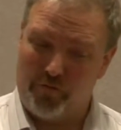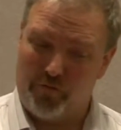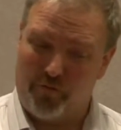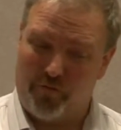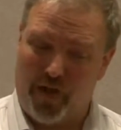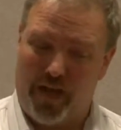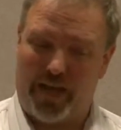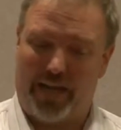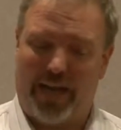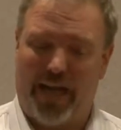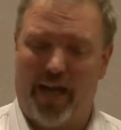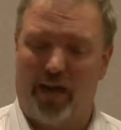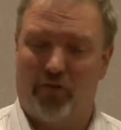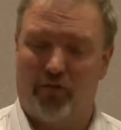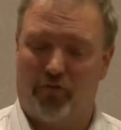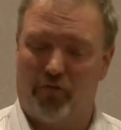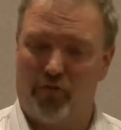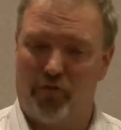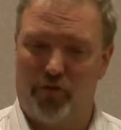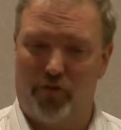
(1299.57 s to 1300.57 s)
find
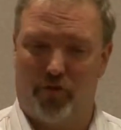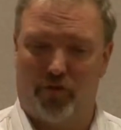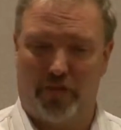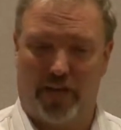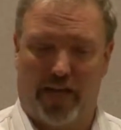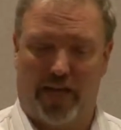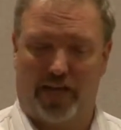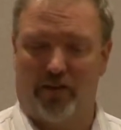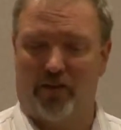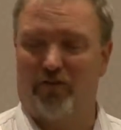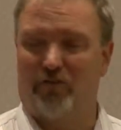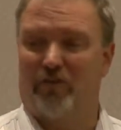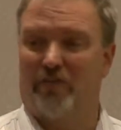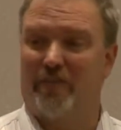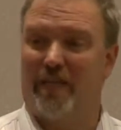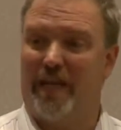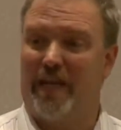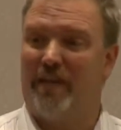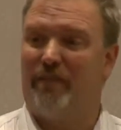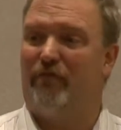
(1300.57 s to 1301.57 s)
out through your diagnosis
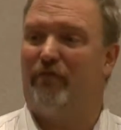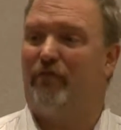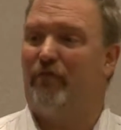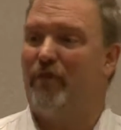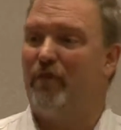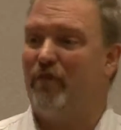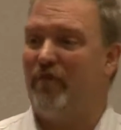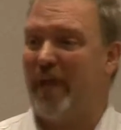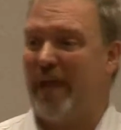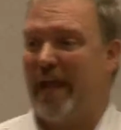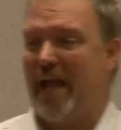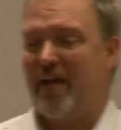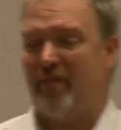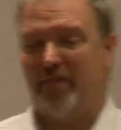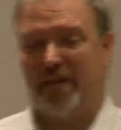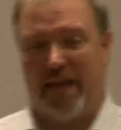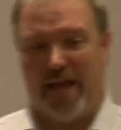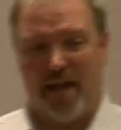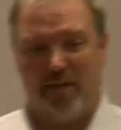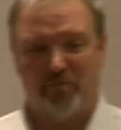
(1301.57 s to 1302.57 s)
if they have
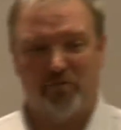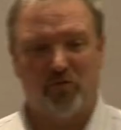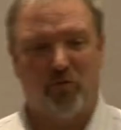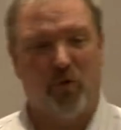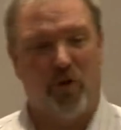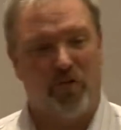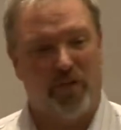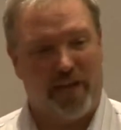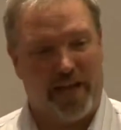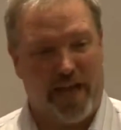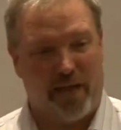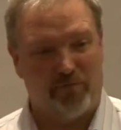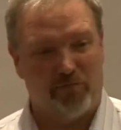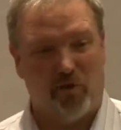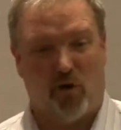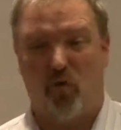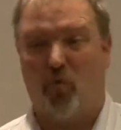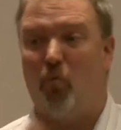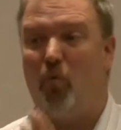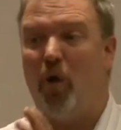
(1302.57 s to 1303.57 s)
gaps, where the gaps
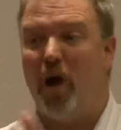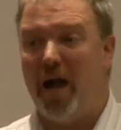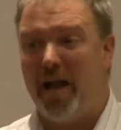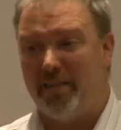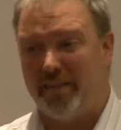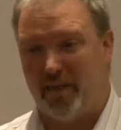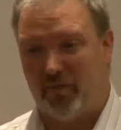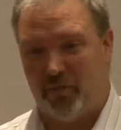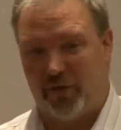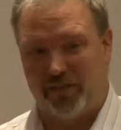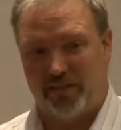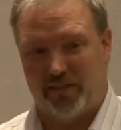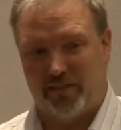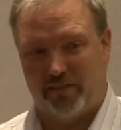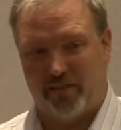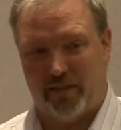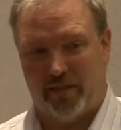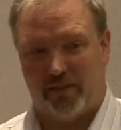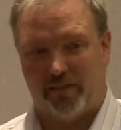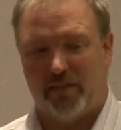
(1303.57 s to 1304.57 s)
are, why they want these
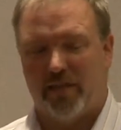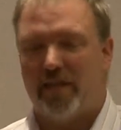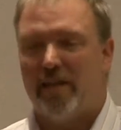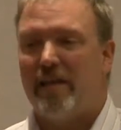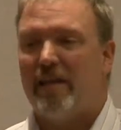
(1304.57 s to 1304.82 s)
things.